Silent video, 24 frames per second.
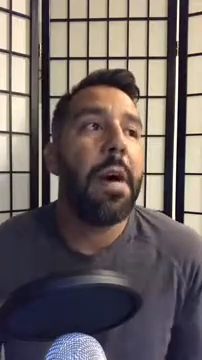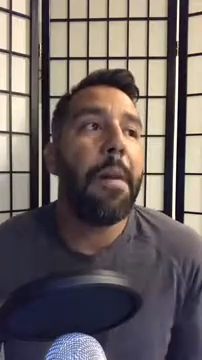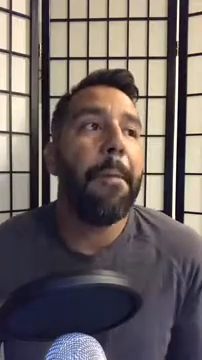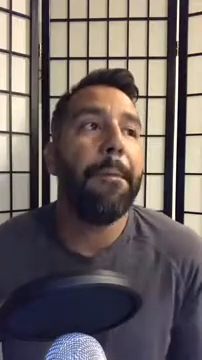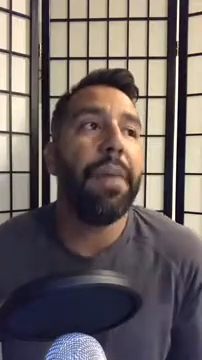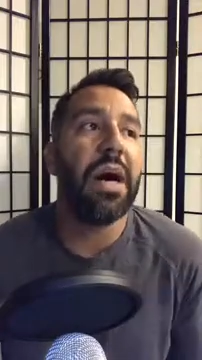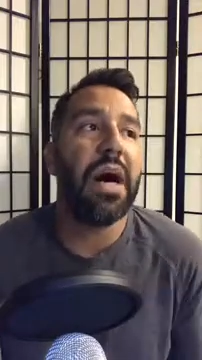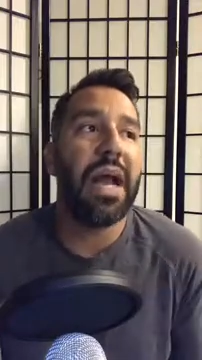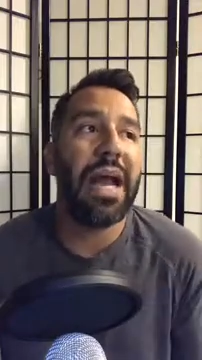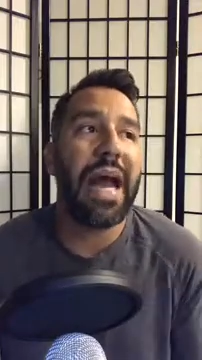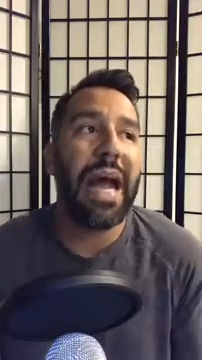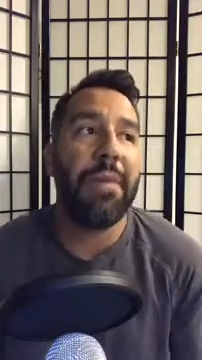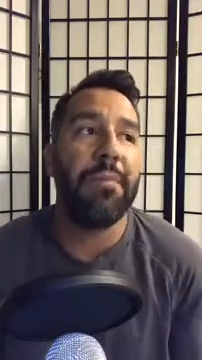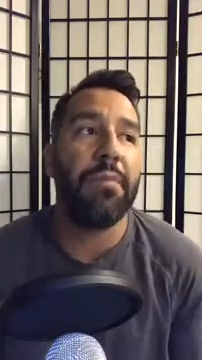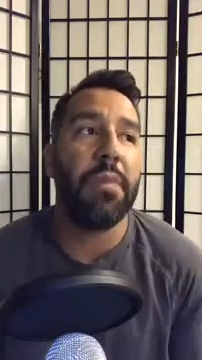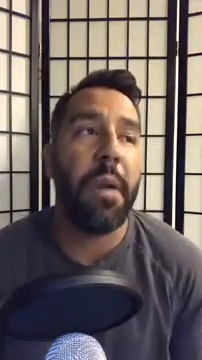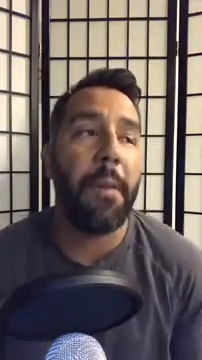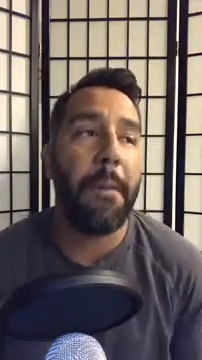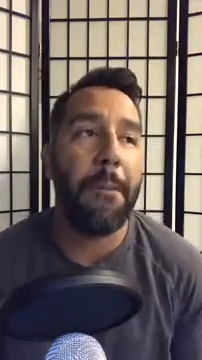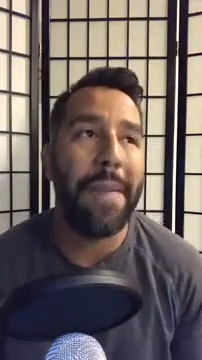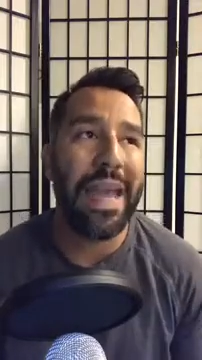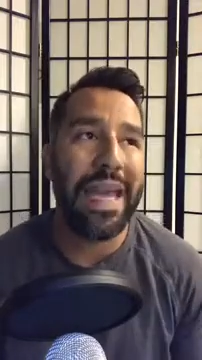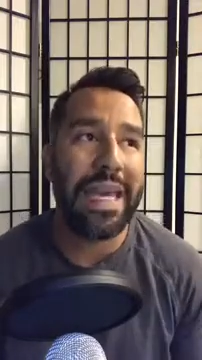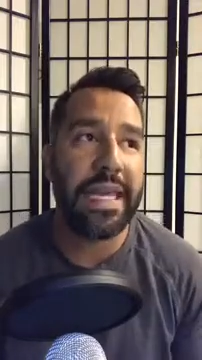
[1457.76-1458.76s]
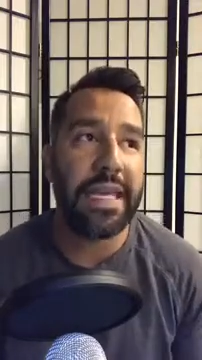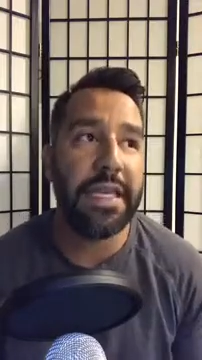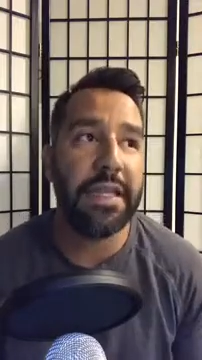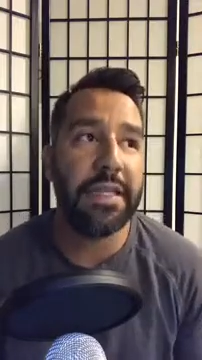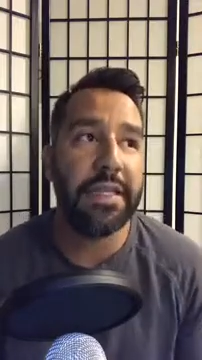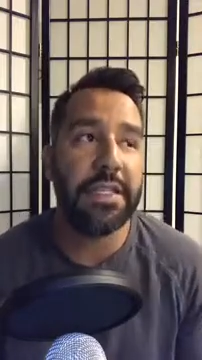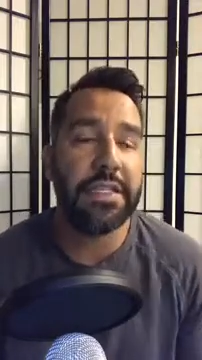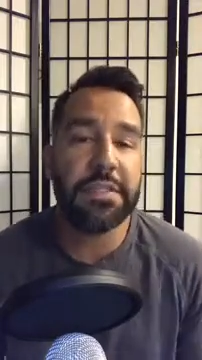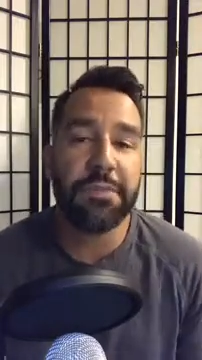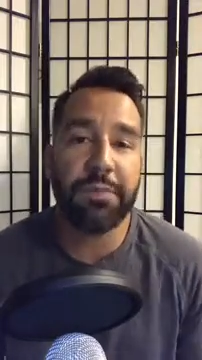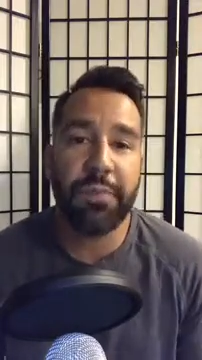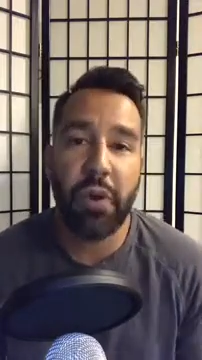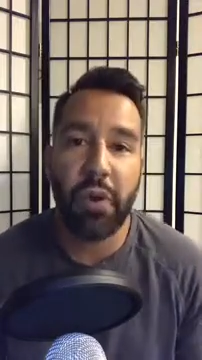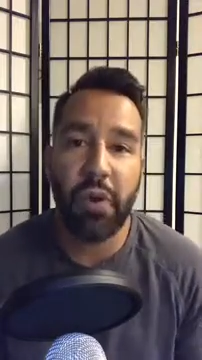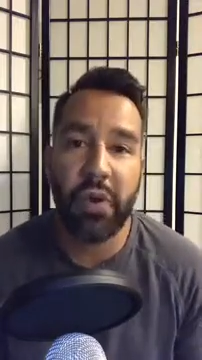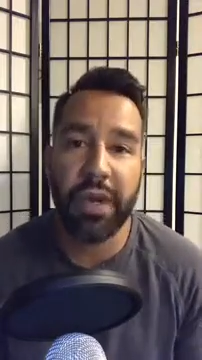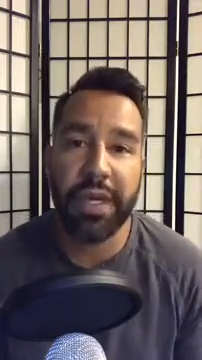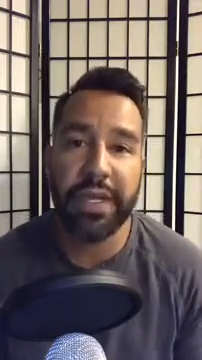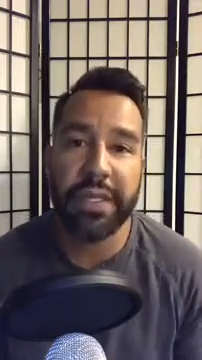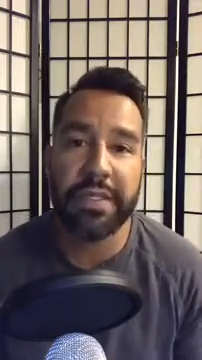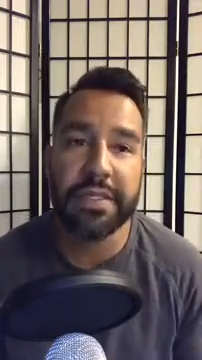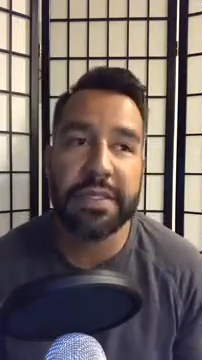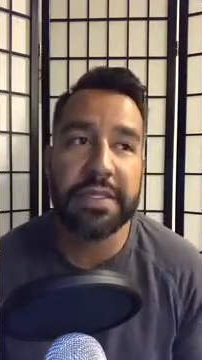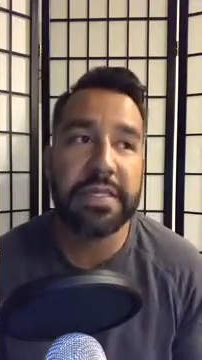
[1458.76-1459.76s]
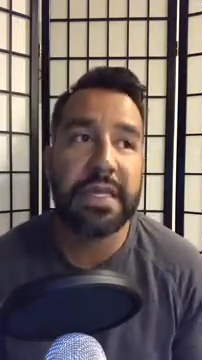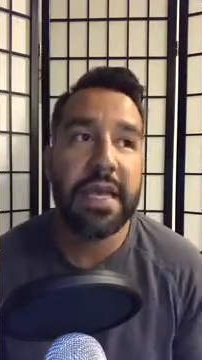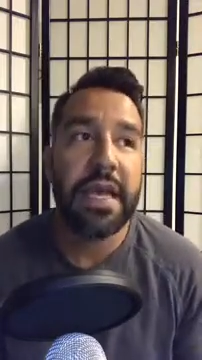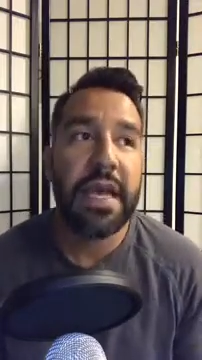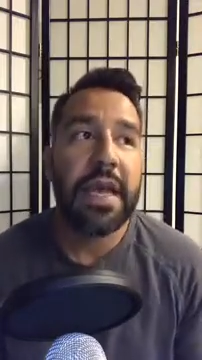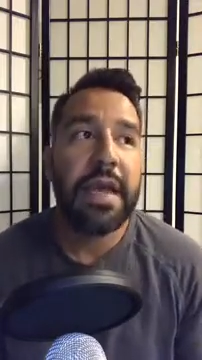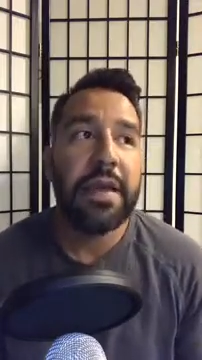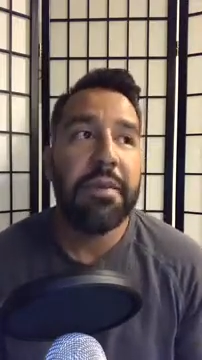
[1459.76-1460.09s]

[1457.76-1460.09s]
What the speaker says: But I'm making these points